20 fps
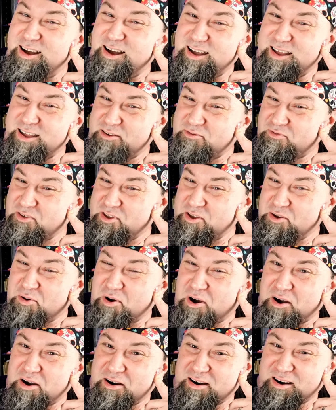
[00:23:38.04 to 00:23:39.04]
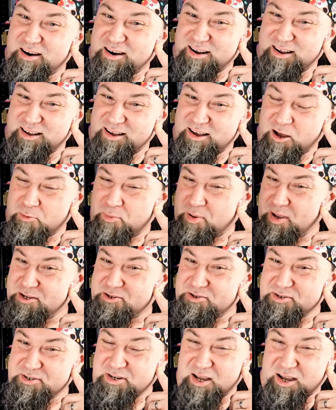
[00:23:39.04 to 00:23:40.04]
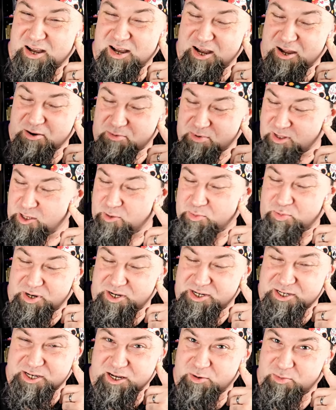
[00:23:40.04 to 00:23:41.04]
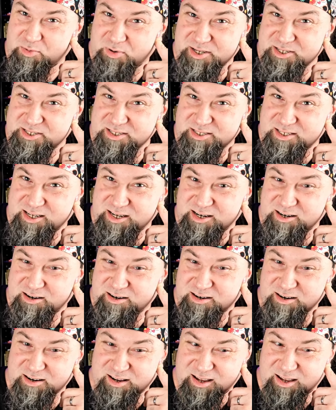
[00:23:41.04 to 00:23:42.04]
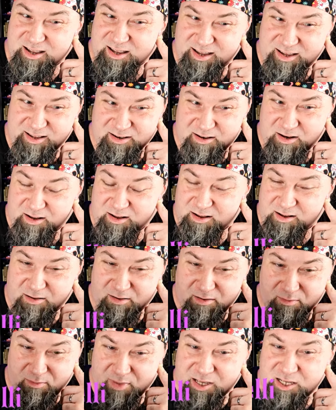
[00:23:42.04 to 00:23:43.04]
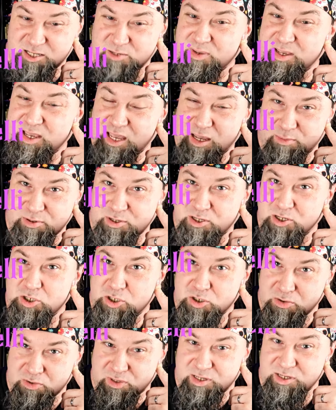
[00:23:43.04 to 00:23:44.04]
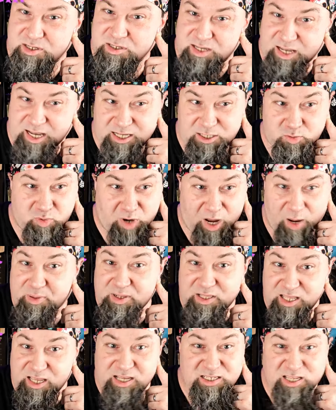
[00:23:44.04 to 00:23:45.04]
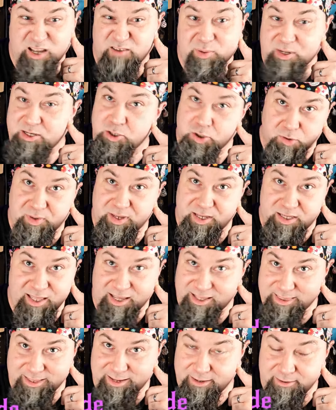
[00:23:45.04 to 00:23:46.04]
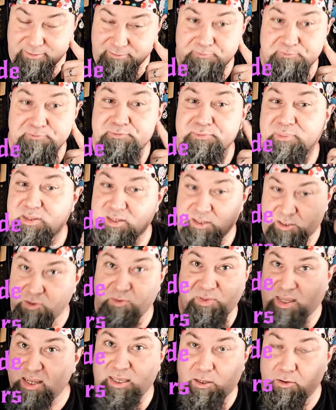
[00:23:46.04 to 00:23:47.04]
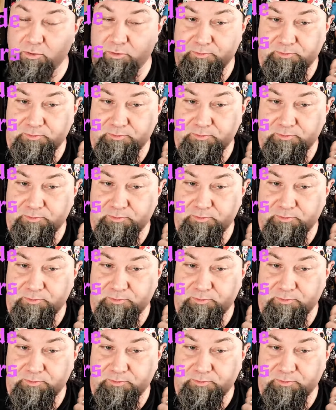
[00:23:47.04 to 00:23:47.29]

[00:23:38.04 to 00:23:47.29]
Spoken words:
If you are a patron, I really appreciate your presence here. It makes me able to do this as rapidly as I've been doing lately. So thank you.